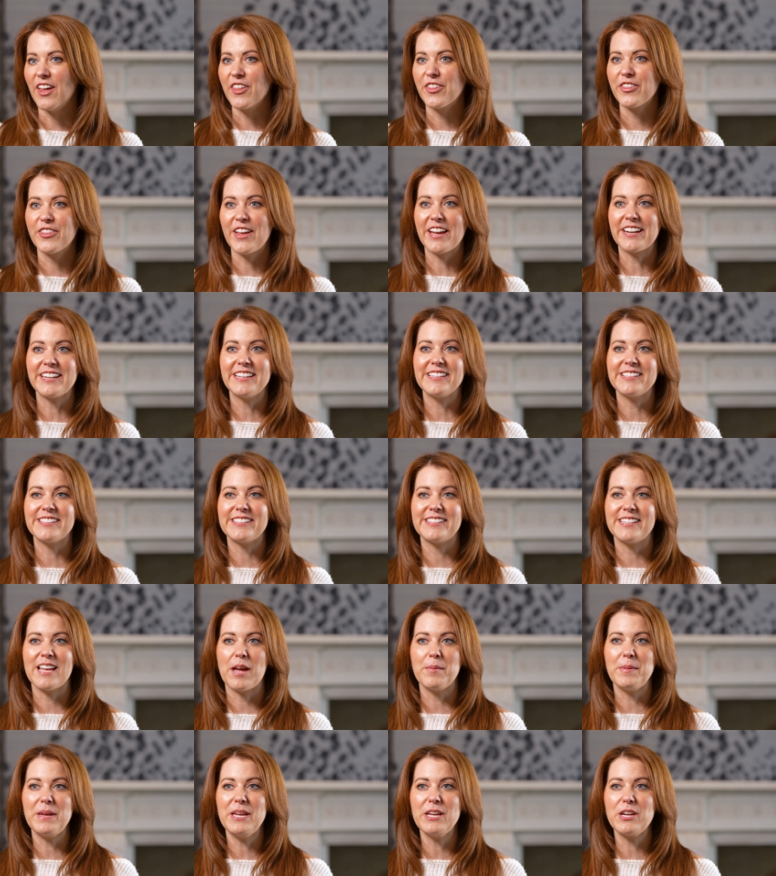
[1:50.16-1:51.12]
A Thanet
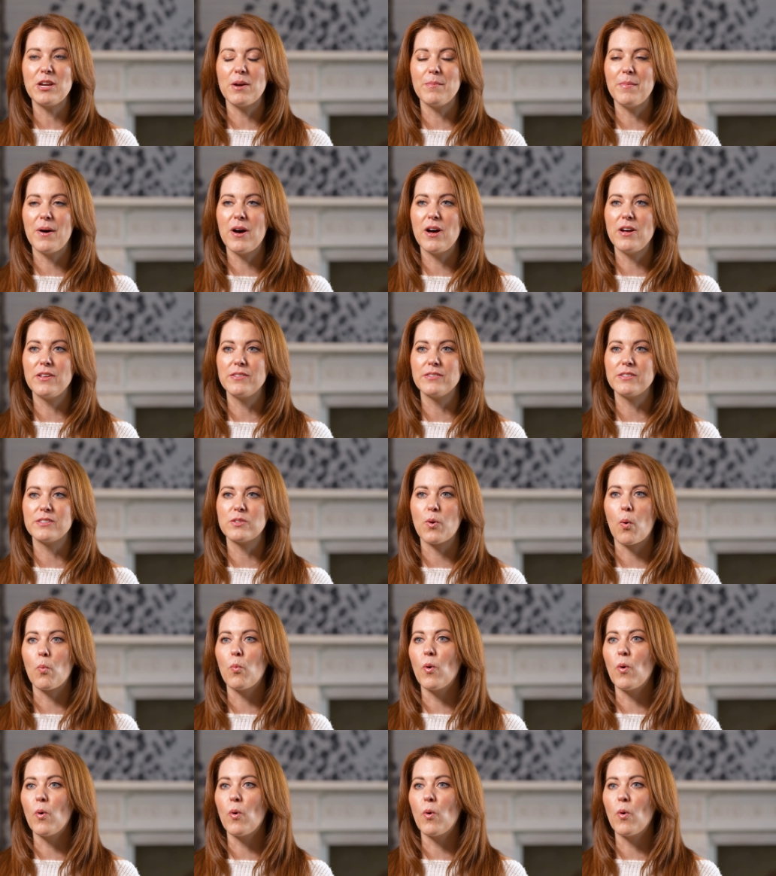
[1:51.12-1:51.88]
semi commands